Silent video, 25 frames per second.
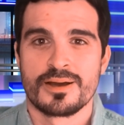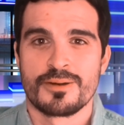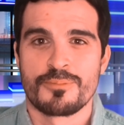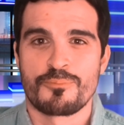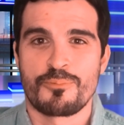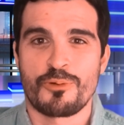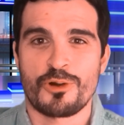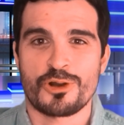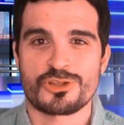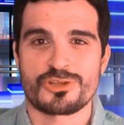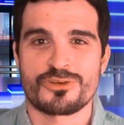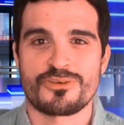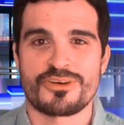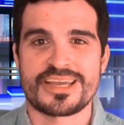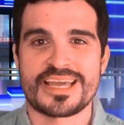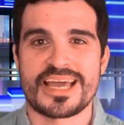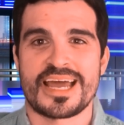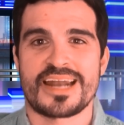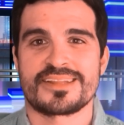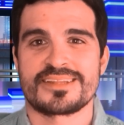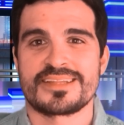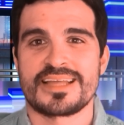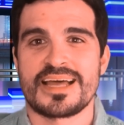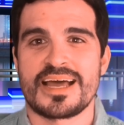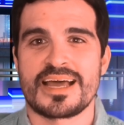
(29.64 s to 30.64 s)
Puerto
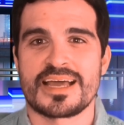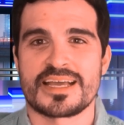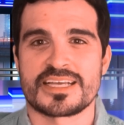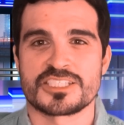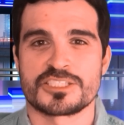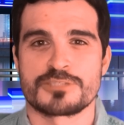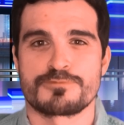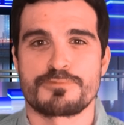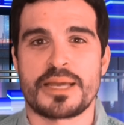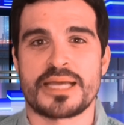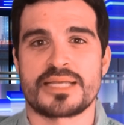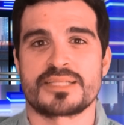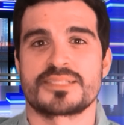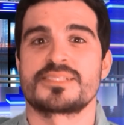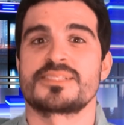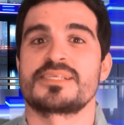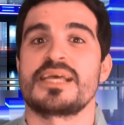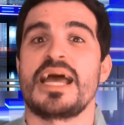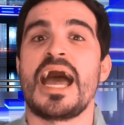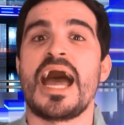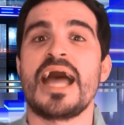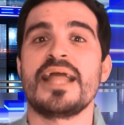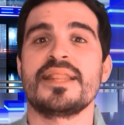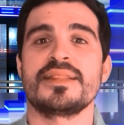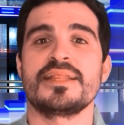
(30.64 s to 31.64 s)
Vallarta expects
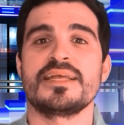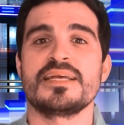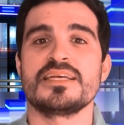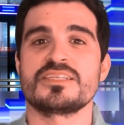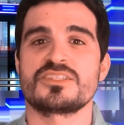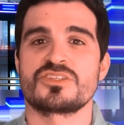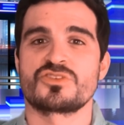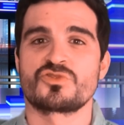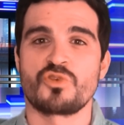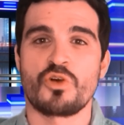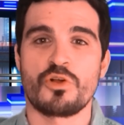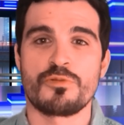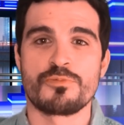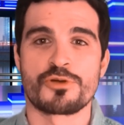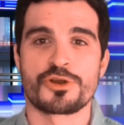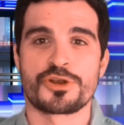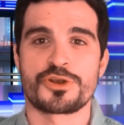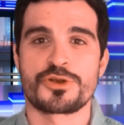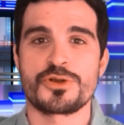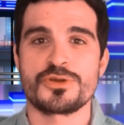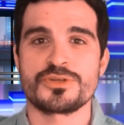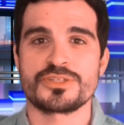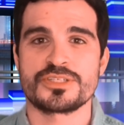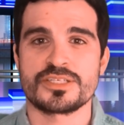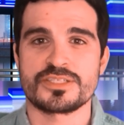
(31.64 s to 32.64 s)
at least 12 more
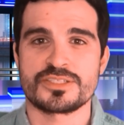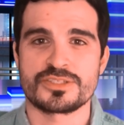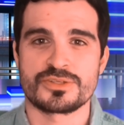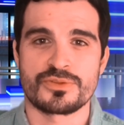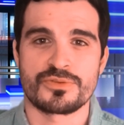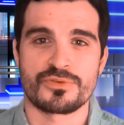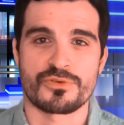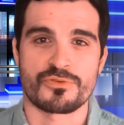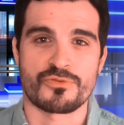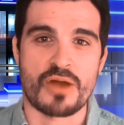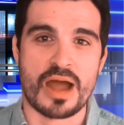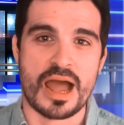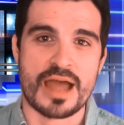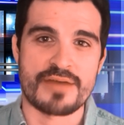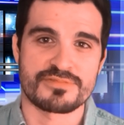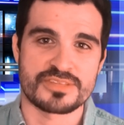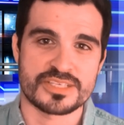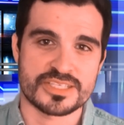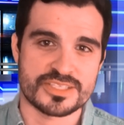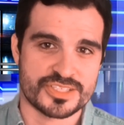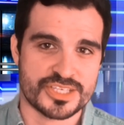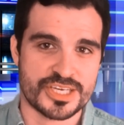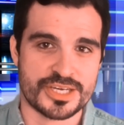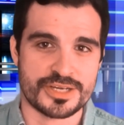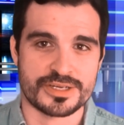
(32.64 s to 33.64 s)
cruises to arrive
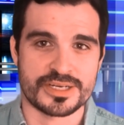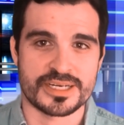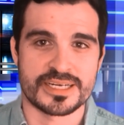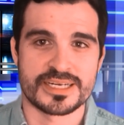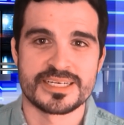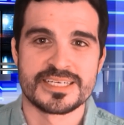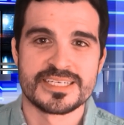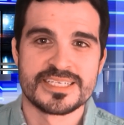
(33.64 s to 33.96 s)
this year.